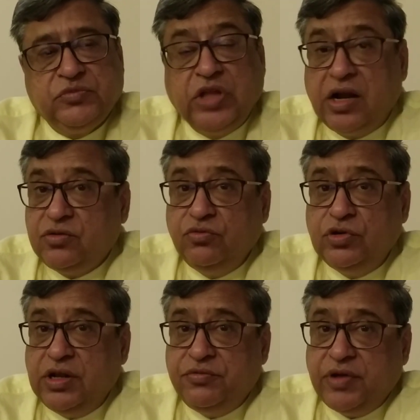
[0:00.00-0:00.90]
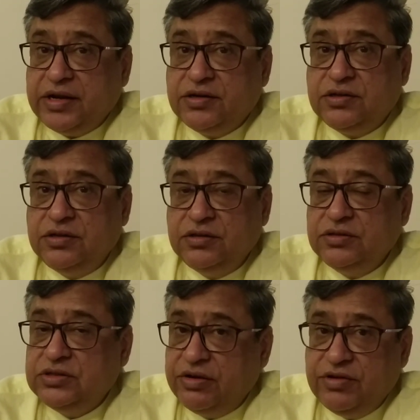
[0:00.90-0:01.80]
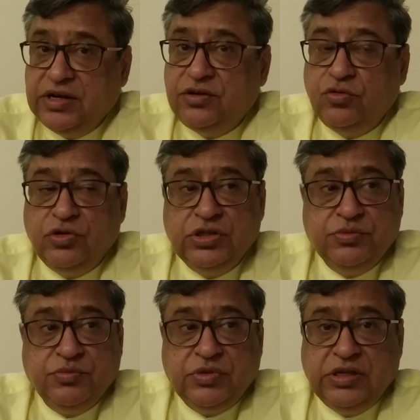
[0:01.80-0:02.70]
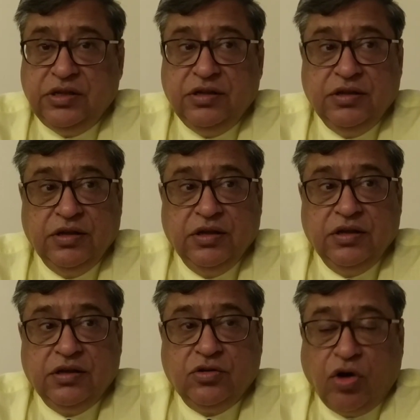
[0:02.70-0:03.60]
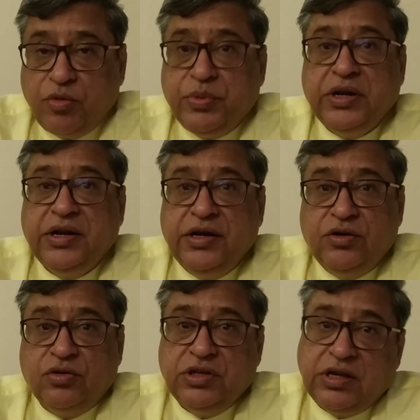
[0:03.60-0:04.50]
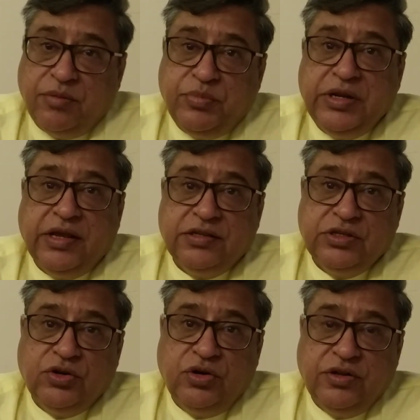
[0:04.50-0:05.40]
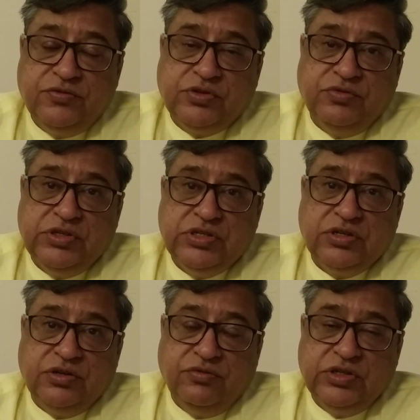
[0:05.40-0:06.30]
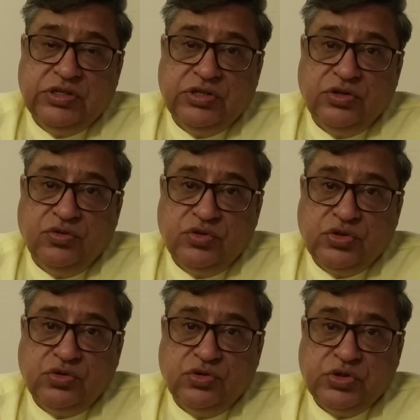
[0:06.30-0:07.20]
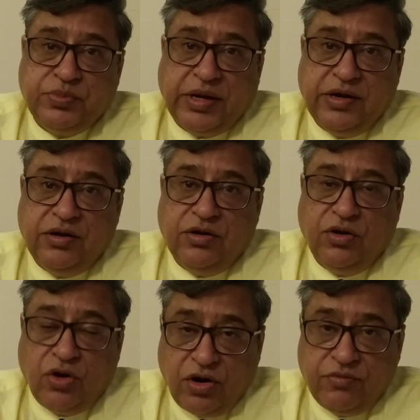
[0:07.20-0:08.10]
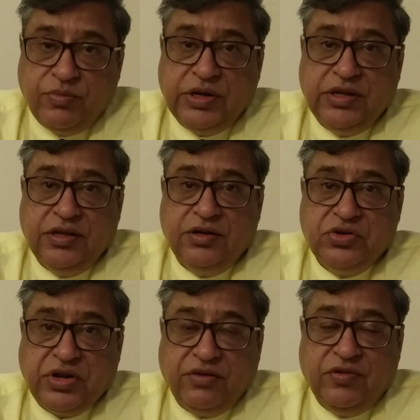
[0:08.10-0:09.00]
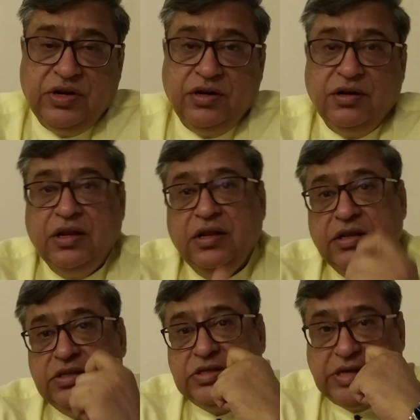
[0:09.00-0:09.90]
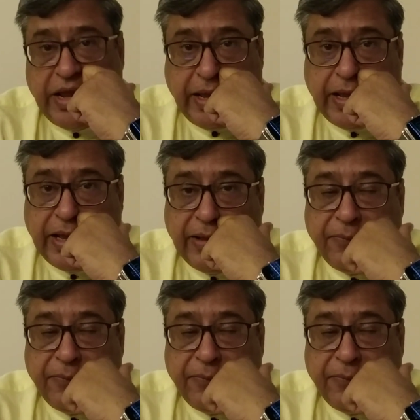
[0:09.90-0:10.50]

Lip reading: that would affect travel and tourism, the corporate or the company executives which used to spend a lot of money in travel, stay,